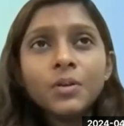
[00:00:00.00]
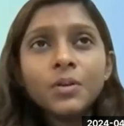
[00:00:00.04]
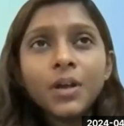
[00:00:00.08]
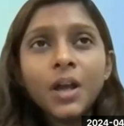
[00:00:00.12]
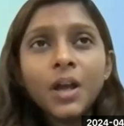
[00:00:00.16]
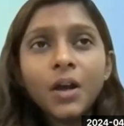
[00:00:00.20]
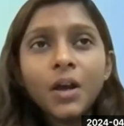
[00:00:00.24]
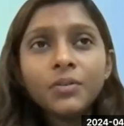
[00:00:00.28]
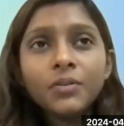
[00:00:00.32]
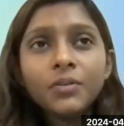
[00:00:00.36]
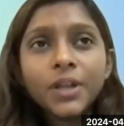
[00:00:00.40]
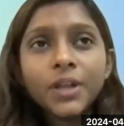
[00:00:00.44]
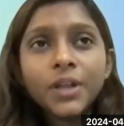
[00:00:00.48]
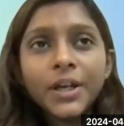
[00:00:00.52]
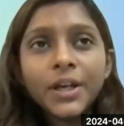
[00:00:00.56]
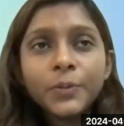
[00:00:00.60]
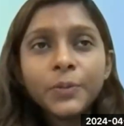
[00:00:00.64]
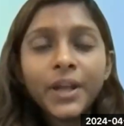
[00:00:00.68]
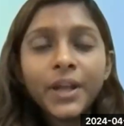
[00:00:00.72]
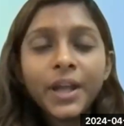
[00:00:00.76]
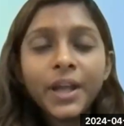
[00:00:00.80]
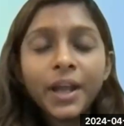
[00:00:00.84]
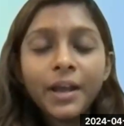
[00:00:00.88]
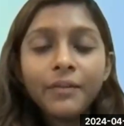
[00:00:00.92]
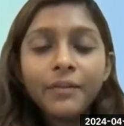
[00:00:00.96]
now that
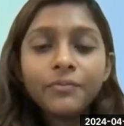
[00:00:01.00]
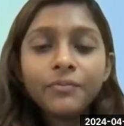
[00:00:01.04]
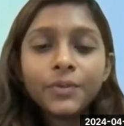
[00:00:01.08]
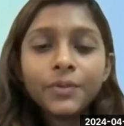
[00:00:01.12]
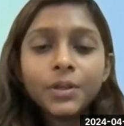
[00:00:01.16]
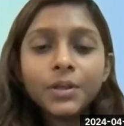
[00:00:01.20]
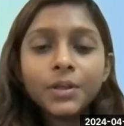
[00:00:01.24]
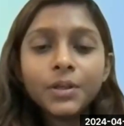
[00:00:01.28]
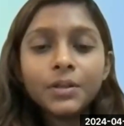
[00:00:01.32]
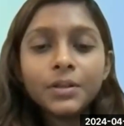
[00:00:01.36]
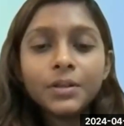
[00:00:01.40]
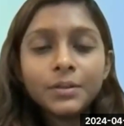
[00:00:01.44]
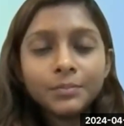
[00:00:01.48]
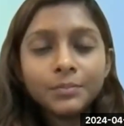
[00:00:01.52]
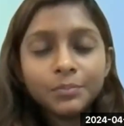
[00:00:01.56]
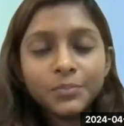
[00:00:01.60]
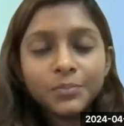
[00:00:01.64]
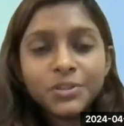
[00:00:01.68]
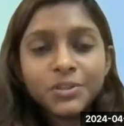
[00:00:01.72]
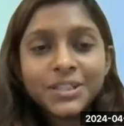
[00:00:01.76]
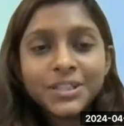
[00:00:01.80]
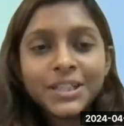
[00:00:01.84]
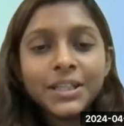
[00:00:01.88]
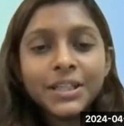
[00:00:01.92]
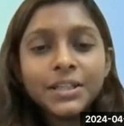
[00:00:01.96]
we have
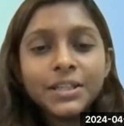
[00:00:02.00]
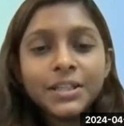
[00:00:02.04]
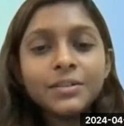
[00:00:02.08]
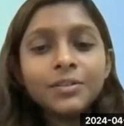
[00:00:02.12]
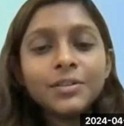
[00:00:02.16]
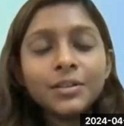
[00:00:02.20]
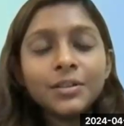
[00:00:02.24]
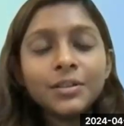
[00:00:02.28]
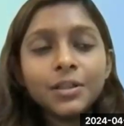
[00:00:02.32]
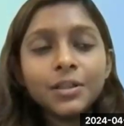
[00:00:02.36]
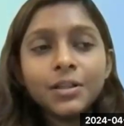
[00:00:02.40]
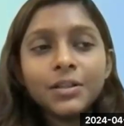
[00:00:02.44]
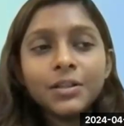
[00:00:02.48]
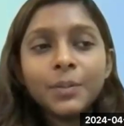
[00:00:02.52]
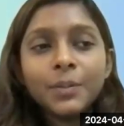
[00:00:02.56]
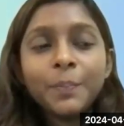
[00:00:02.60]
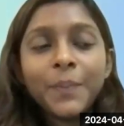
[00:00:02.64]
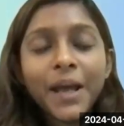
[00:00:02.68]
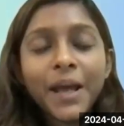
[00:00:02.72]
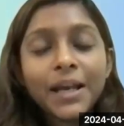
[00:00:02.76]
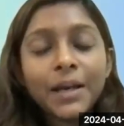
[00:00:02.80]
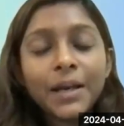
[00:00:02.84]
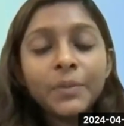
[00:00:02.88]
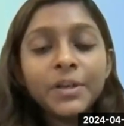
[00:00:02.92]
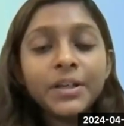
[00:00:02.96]
seen the
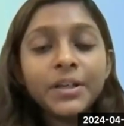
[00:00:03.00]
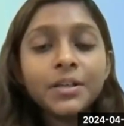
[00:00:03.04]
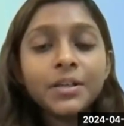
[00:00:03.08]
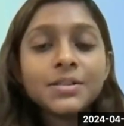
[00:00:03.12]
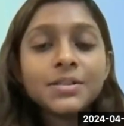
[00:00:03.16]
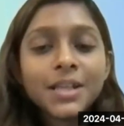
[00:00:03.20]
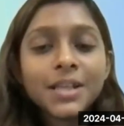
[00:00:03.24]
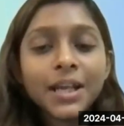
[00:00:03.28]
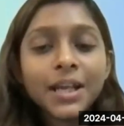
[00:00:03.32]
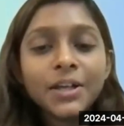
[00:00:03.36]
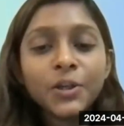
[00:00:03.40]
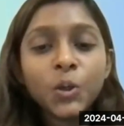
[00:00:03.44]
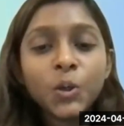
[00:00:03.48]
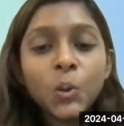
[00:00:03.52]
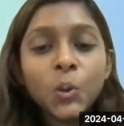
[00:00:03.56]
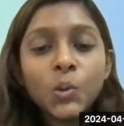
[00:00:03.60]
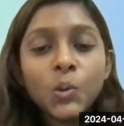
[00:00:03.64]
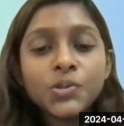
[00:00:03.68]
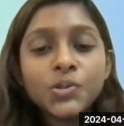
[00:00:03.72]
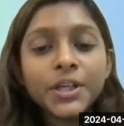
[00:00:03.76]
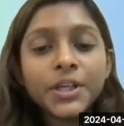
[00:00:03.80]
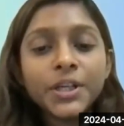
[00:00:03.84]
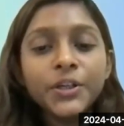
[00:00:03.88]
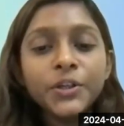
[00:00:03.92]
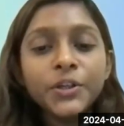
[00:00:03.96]
parameters that
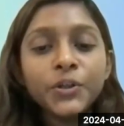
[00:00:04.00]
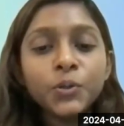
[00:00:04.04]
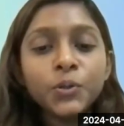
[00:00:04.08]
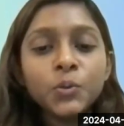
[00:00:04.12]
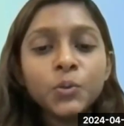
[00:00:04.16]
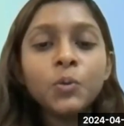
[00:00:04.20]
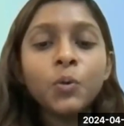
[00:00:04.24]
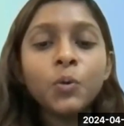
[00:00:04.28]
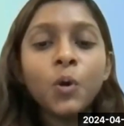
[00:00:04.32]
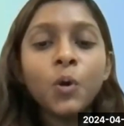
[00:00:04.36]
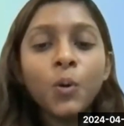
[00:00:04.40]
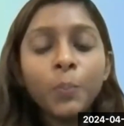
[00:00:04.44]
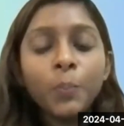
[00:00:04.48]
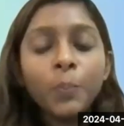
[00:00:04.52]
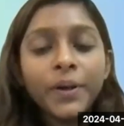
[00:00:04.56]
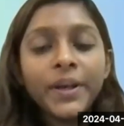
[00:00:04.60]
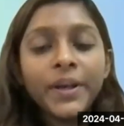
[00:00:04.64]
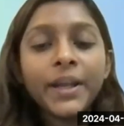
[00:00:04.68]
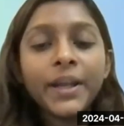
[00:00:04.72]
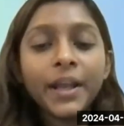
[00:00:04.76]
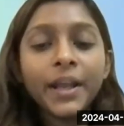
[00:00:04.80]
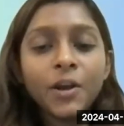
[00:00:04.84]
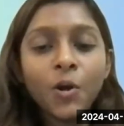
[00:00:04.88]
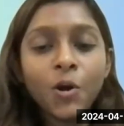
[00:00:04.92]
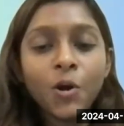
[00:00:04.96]
goes into
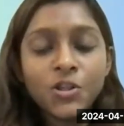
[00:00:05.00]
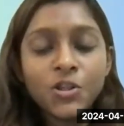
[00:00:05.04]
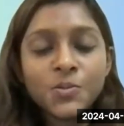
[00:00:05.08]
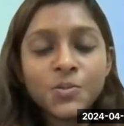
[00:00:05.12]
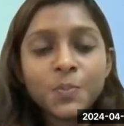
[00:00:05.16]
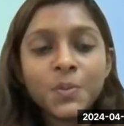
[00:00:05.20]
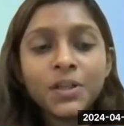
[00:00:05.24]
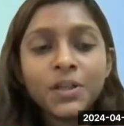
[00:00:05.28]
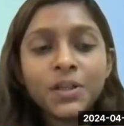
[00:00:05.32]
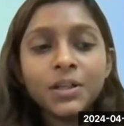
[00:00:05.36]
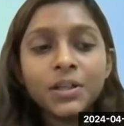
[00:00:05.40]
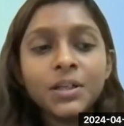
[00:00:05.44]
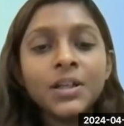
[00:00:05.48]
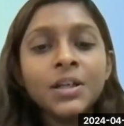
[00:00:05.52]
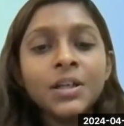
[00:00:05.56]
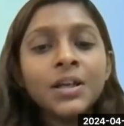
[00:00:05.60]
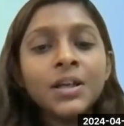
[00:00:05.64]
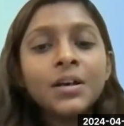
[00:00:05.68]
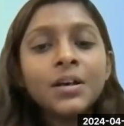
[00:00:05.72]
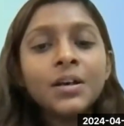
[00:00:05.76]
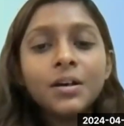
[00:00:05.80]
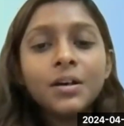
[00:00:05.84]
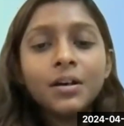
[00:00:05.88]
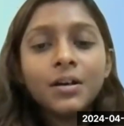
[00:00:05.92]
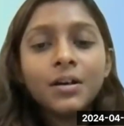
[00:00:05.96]
opening an hospital,
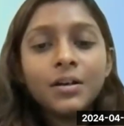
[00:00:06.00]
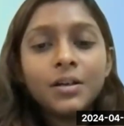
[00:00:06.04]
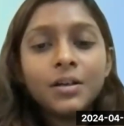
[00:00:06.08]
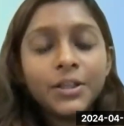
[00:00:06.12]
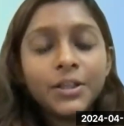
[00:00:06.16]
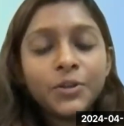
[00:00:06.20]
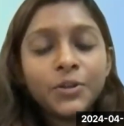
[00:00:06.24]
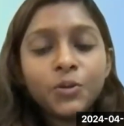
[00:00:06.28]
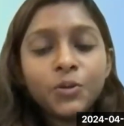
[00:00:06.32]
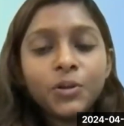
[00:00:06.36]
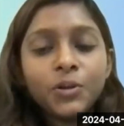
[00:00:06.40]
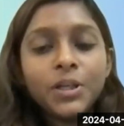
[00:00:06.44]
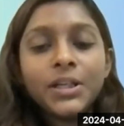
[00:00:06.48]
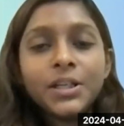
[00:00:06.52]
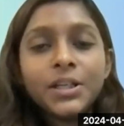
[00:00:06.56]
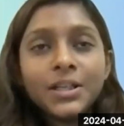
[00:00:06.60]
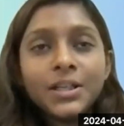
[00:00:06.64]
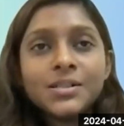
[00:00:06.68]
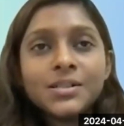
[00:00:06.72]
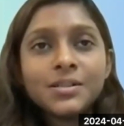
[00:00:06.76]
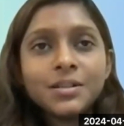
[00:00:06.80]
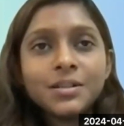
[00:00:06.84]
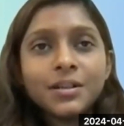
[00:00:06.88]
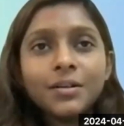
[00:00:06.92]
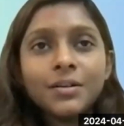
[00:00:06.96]
it
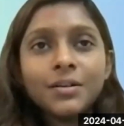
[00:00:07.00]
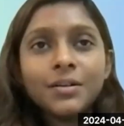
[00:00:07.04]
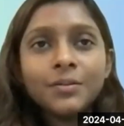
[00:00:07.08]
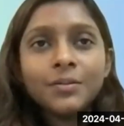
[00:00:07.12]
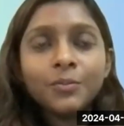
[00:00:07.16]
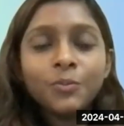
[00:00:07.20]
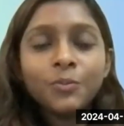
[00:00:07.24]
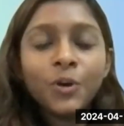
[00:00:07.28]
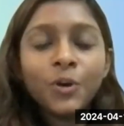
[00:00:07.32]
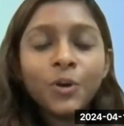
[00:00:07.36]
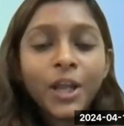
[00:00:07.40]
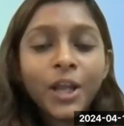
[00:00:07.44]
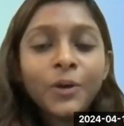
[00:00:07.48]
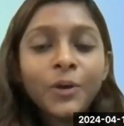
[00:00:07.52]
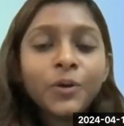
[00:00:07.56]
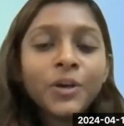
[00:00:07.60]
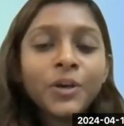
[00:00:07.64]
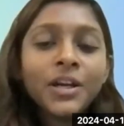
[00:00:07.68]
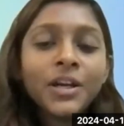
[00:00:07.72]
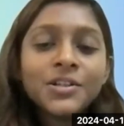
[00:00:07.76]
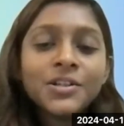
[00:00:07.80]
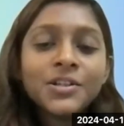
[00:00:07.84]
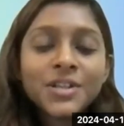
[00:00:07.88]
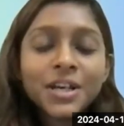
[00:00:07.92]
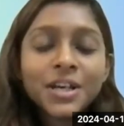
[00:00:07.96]
is what I could
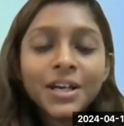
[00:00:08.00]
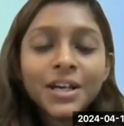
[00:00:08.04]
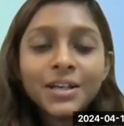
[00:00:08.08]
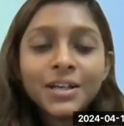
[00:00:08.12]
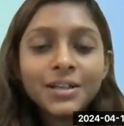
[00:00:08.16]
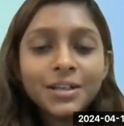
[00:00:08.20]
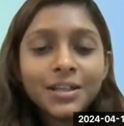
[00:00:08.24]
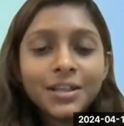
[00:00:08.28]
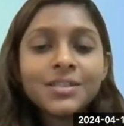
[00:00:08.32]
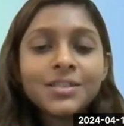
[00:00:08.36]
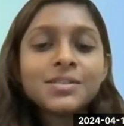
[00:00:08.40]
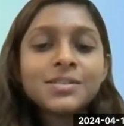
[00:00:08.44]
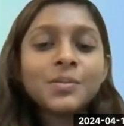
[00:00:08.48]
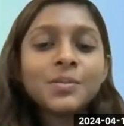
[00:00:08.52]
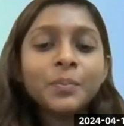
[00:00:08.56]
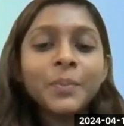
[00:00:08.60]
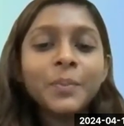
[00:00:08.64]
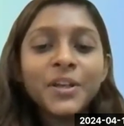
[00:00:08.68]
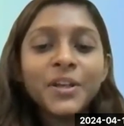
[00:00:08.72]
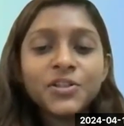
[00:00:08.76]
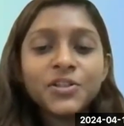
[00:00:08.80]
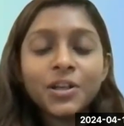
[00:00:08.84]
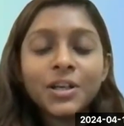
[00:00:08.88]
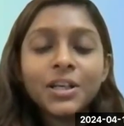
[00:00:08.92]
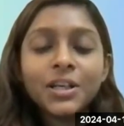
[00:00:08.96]
understand, it is
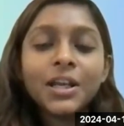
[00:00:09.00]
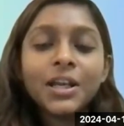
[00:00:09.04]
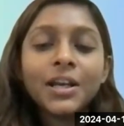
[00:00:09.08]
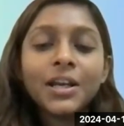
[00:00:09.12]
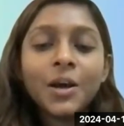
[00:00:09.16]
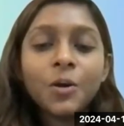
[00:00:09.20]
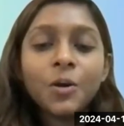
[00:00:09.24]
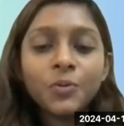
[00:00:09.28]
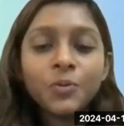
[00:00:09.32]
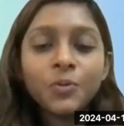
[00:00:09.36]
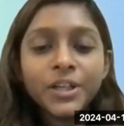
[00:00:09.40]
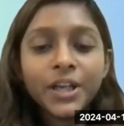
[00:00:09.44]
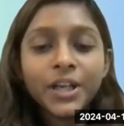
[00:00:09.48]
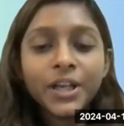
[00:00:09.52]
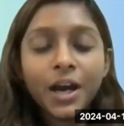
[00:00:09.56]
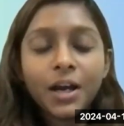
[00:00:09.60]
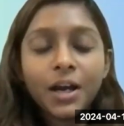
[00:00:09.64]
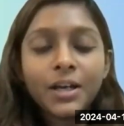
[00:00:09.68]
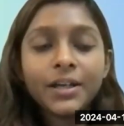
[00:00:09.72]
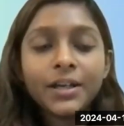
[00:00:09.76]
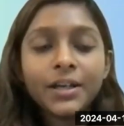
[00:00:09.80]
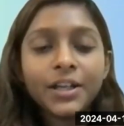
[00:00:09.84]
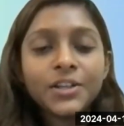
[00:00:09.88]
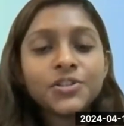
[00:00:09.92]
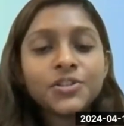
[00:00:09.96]
majorly around the
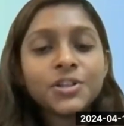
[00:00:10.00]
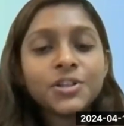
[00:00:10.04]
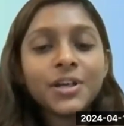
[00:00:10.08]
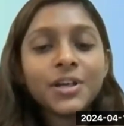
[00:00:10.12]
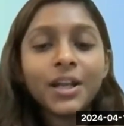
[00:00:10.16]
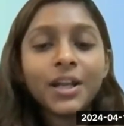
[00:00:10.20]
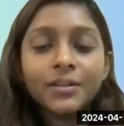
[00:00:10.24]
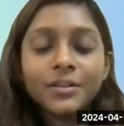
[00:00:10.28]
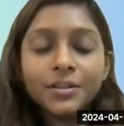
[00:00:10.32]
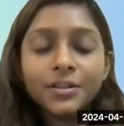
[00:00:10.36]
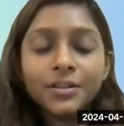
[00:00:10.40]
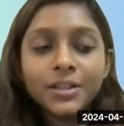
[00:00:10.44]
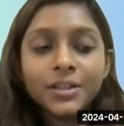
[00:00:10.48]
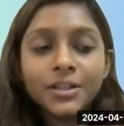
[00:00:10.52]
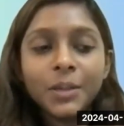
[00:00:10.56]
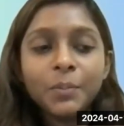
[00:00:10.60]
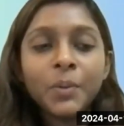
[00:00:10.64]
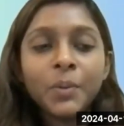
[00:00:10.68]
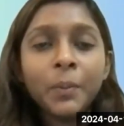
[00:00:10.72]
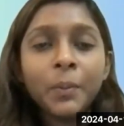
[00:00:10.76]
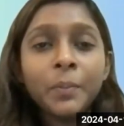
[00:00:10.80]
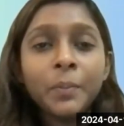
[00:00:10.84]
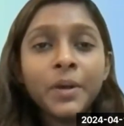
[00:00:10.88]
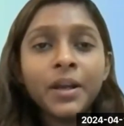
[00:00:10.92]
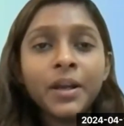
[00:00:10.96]
architecture and the team
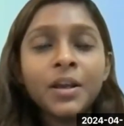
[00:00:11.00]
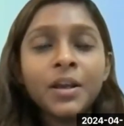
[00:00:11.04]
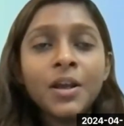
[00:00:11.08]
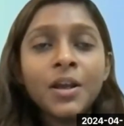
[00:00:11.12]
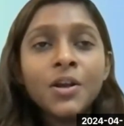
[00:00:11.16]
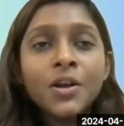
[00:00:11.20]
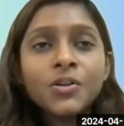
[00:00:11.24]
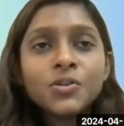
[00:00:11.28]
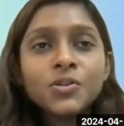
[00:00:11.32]
membering.